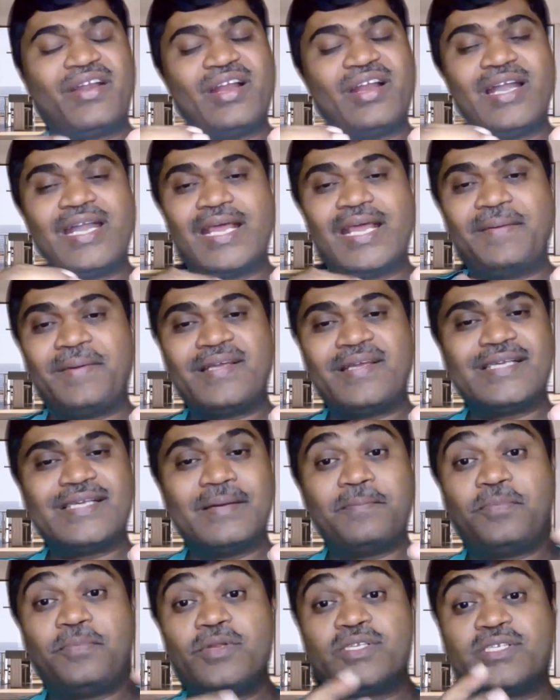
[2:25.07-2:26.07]
and real-time
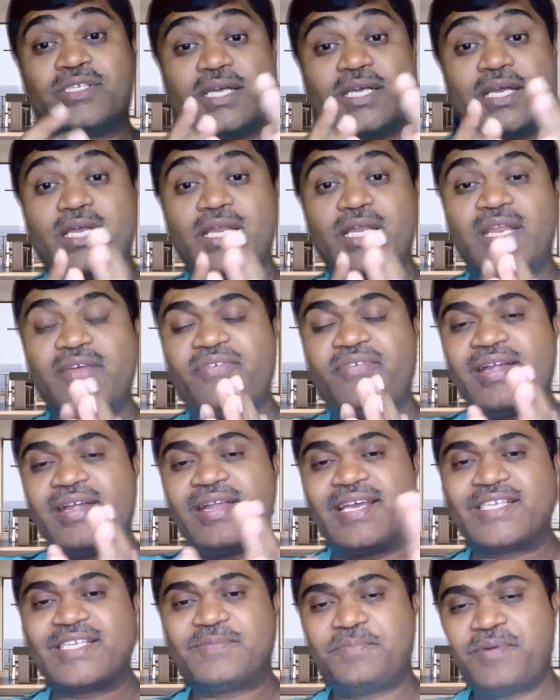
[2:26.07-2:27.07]
examples is a
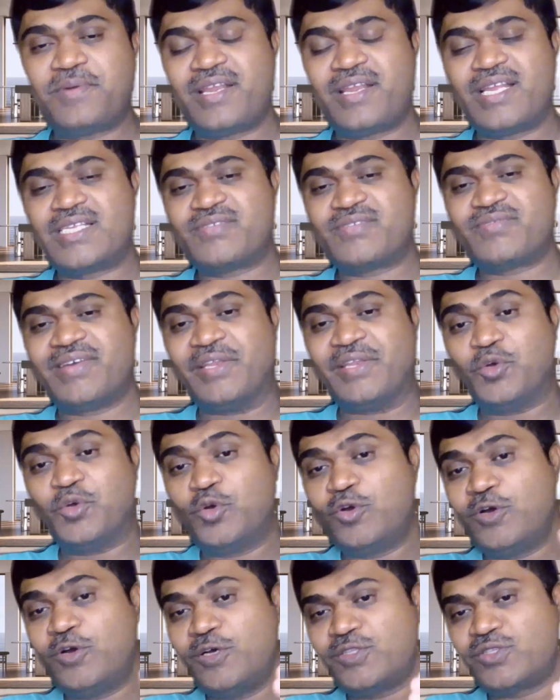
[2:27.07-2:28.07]
different experience. When
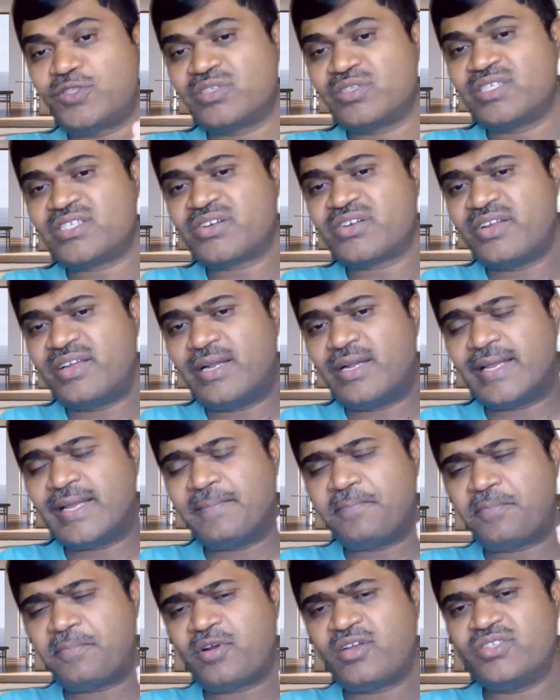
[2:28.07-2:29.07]
you go through this
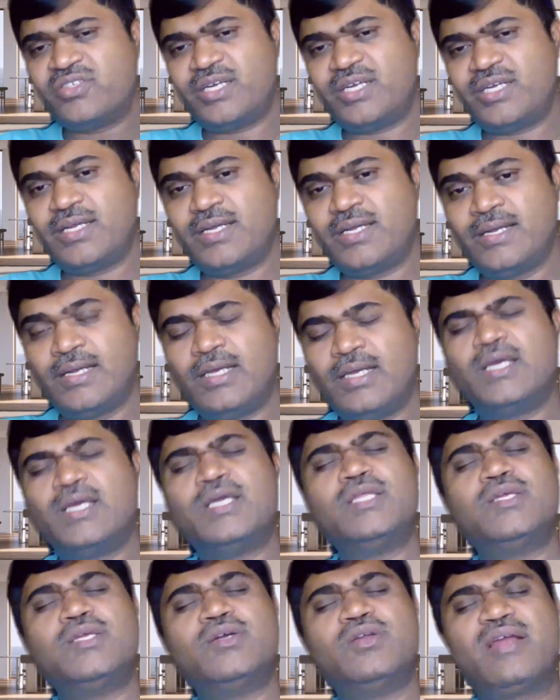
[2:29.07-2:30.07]
real-time project,
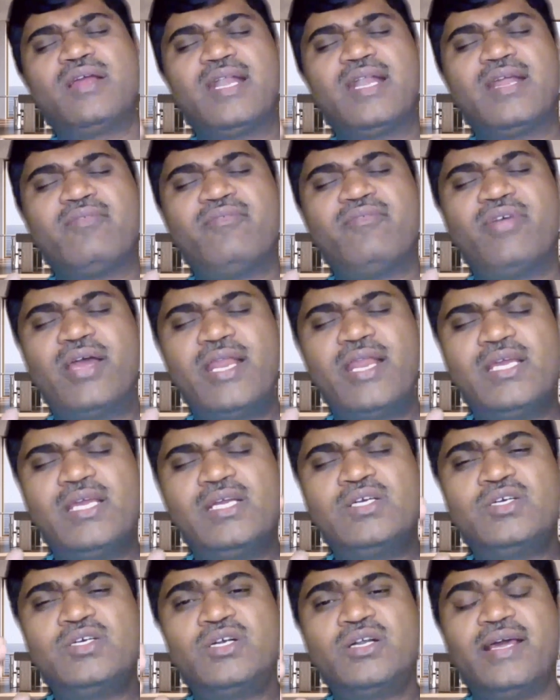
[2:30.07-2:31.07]
you'll get a
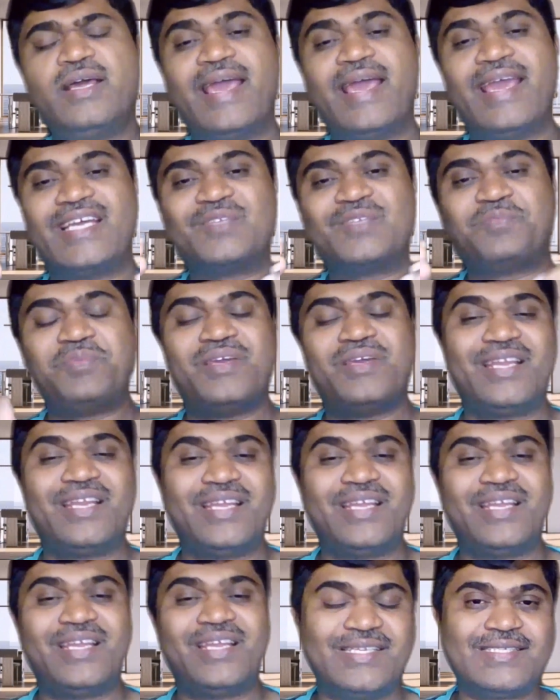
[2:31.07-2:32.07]
very good
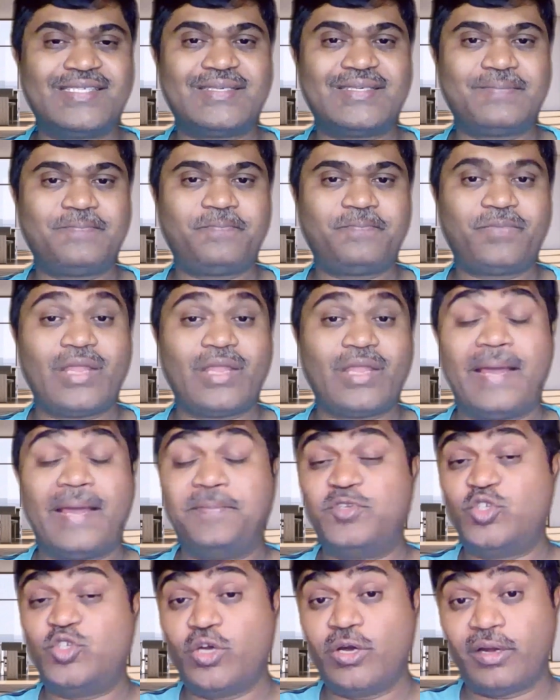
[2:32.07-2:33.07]
experience,
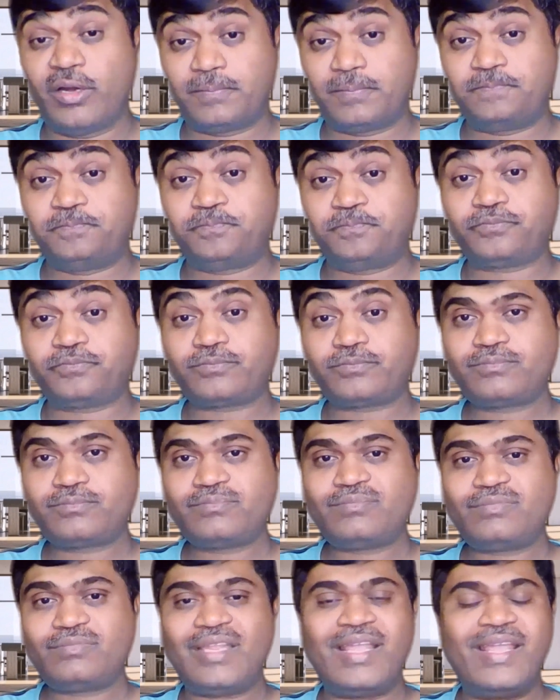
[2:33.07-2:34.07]
I'm sure.
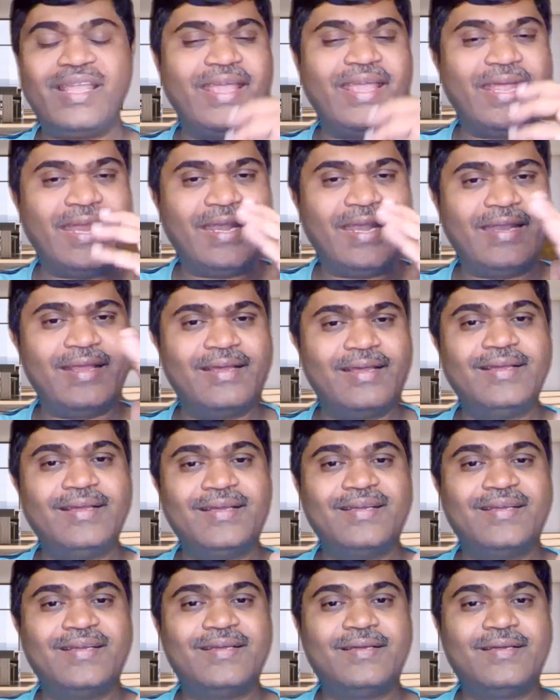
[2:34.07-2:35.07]
And